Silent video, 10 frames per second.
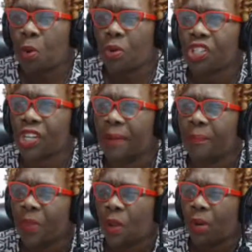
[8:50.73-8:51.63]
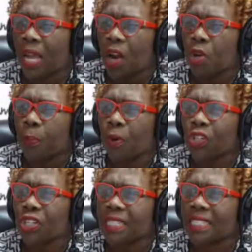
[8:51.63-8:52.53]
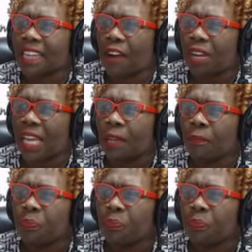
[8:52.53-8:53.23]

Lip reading: Portia, Ricardo Portius, Derek,